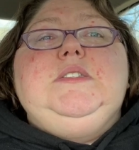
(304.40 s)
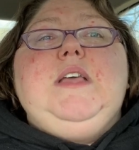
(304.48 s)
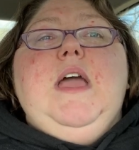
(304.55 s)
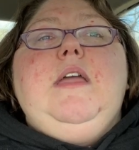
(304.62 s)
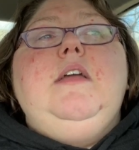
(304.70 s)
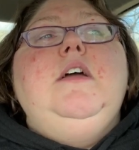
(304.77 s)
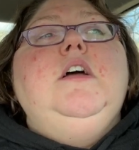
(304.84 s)

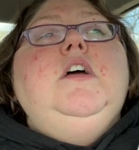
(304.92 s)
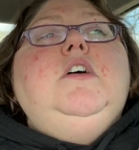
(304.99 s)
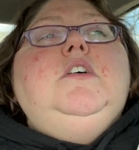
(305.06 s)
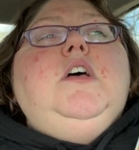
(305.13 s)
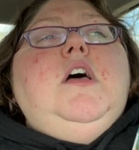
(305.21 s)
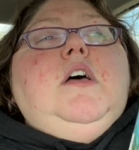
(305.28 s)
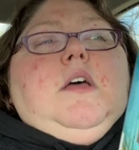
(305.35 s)
say,
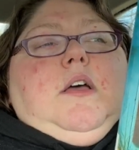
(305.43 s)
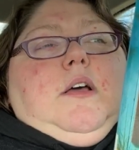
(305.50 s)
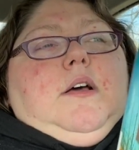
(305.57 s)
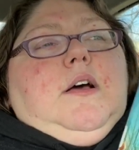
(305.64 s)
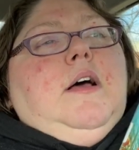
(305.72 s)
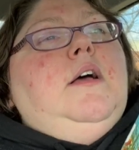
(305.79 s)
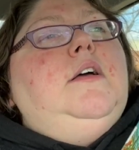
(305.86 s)

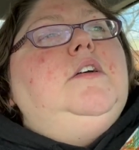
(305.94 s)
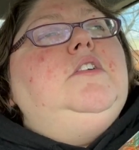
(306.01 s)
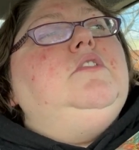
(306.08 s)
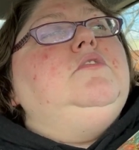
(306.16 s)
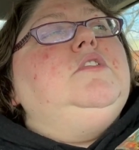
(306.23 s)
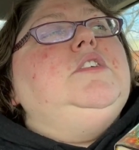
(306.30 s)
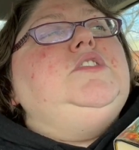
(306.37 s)

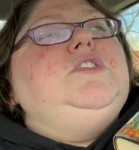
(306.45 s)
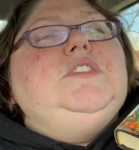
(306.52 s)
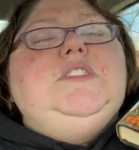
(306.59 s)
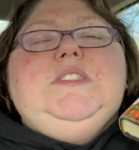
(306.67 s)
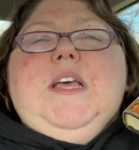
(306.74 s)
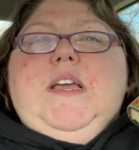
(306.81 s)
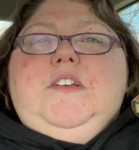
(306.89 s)
let's
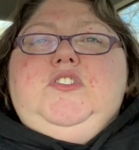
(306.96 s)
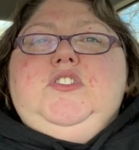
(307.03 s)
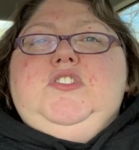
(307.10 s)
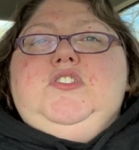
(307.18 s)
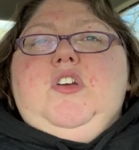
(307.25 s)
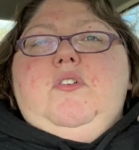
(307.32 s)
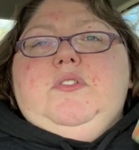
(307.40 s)
just say she
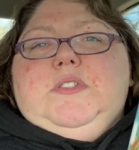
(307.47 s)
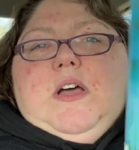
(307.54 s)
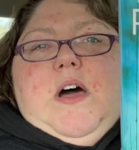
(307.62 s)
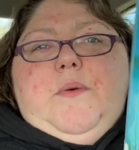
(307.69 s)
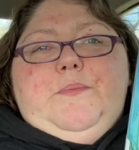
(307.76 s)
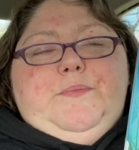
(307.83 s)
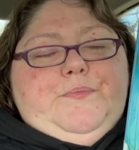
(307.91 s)
shows up